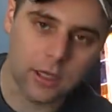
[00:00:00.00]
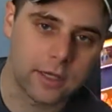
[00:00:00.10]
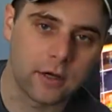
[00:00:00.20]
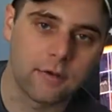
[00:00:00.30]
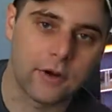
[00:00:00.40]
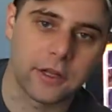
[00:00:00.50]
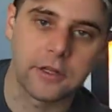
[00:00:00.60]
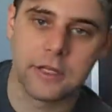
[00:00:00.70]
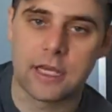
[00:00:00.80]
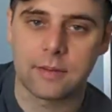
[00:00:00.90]
you know, a very good
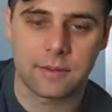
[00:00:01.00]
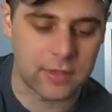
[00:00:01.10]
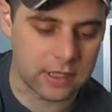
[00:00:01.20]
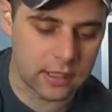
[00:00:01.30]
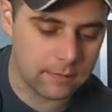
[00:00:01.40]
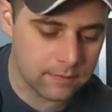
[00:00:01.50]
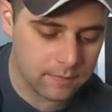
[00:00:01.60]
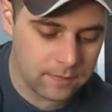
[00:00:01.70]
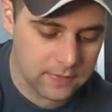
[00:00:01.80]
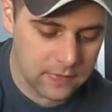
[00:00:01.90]
game. I'd pick it up.
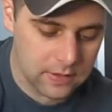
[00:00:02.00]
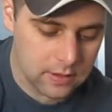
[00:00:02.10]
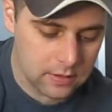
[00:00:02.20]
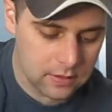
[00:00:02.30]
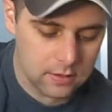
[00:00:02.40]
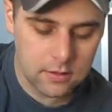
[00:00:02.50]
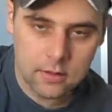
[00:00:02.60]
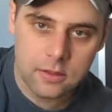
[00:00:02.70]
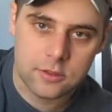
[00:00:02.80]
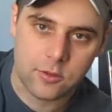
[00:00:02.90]

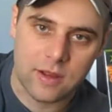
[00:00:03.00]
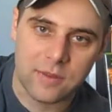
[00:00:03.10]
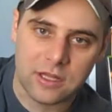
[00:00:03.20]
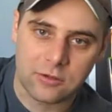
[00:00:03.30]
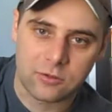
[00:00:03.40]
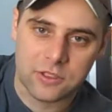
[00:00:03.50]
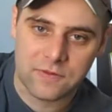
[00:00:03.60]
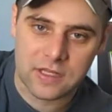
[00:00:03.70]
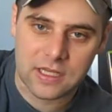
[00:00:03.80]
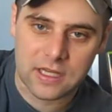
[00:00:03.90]
It's grabbed by the Ghoulies for
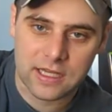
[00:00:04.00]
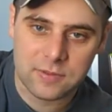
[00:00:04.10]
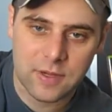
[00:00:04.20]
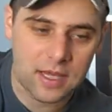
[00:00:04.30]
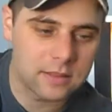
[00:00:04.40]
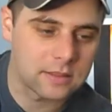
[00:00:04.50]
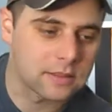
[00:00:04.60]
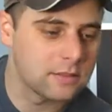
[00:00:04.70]
the Xbox.